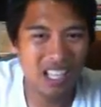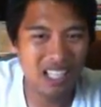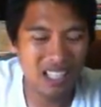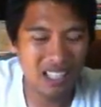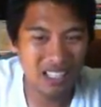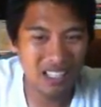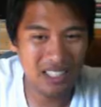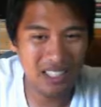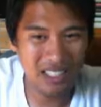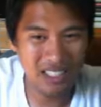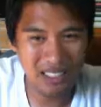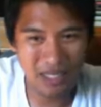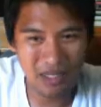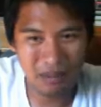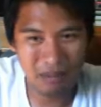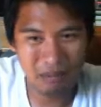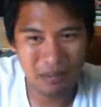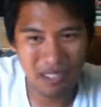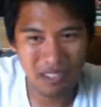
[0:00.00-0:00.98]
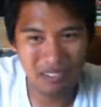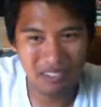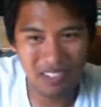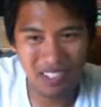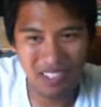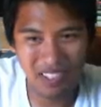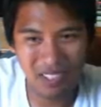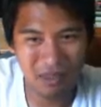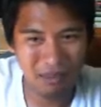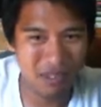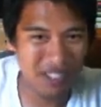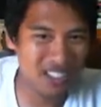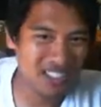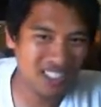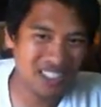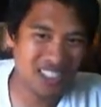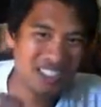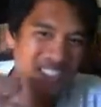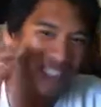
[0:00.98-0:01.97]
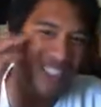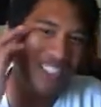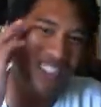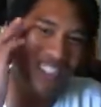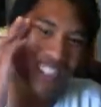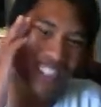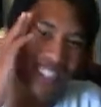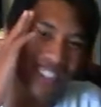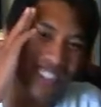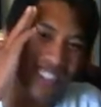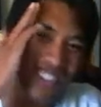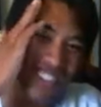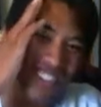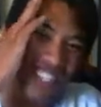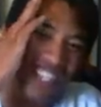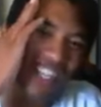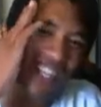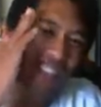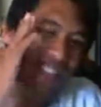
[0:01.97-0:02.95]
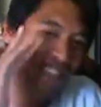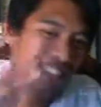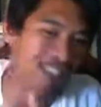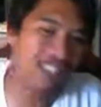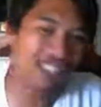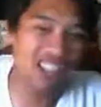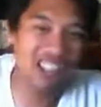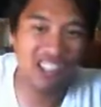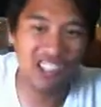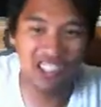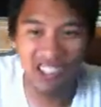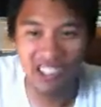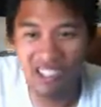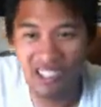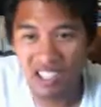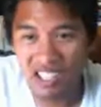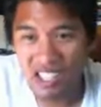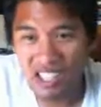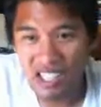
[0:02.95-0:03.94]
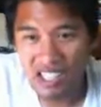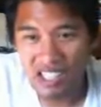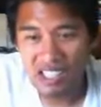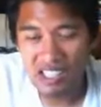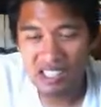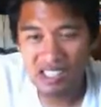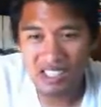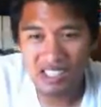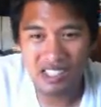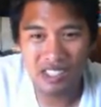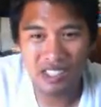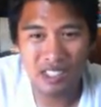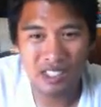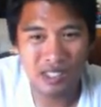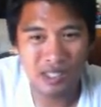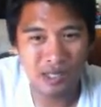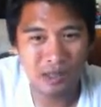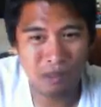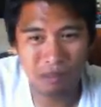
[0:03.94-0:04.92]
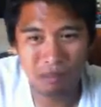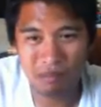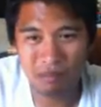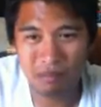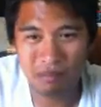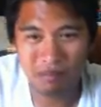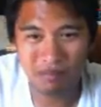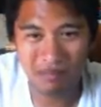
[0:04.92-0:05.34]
um, by Varner, but it was just too little too late for Varner. Um,